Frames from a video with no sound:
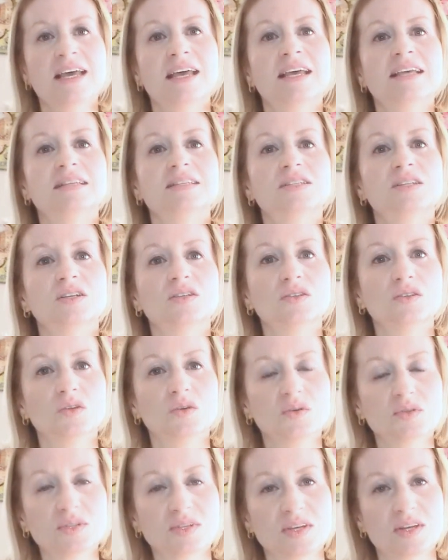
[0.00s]
is to
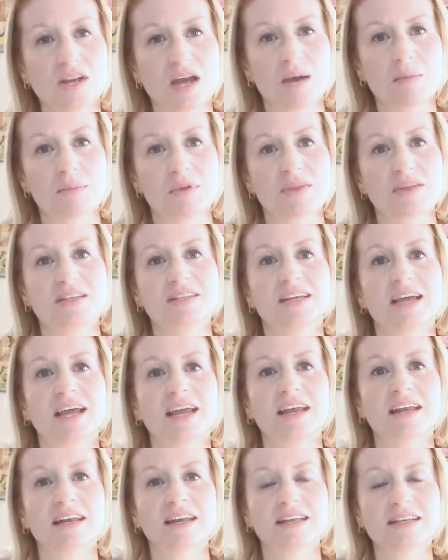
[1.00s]
loosen up the
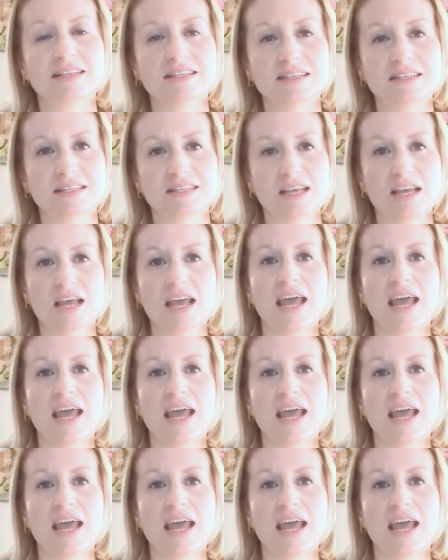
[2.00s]
tightness